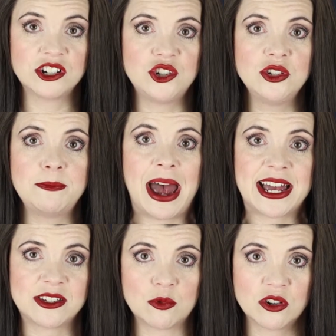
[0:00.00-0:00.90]
choose
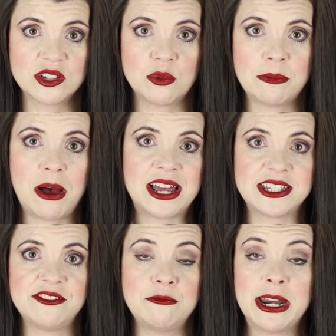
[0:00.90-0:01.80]
passwords with
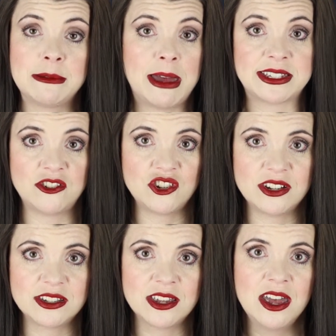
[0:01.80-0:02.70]
positive money
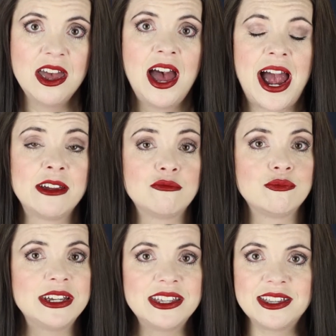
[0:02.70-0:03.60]
messages. I
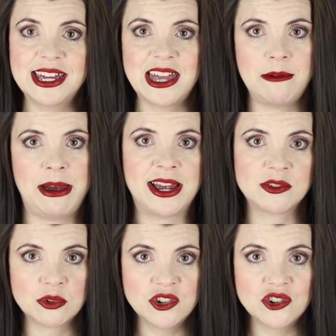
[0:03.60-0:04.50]
really like that
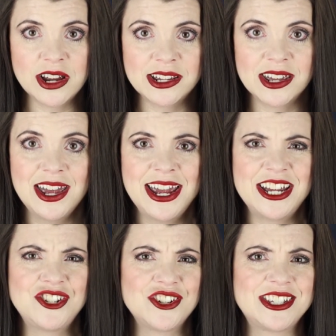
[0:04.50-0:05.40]
password trick.
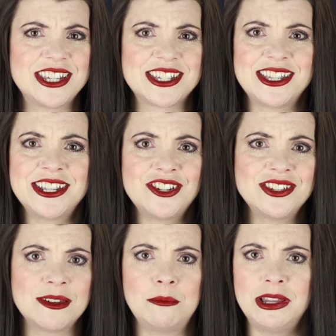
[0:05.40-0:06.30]
It's just this little
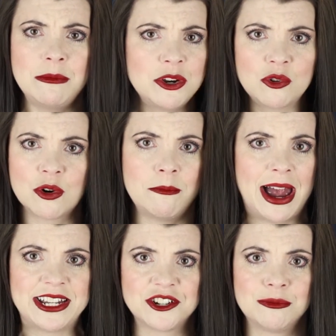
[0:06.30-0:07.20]
subliminal
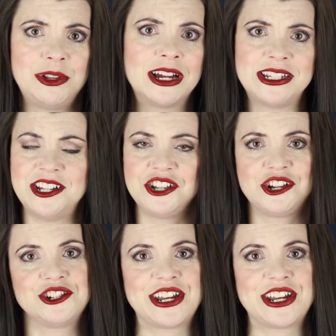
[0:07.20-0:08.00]
reminder plugged into your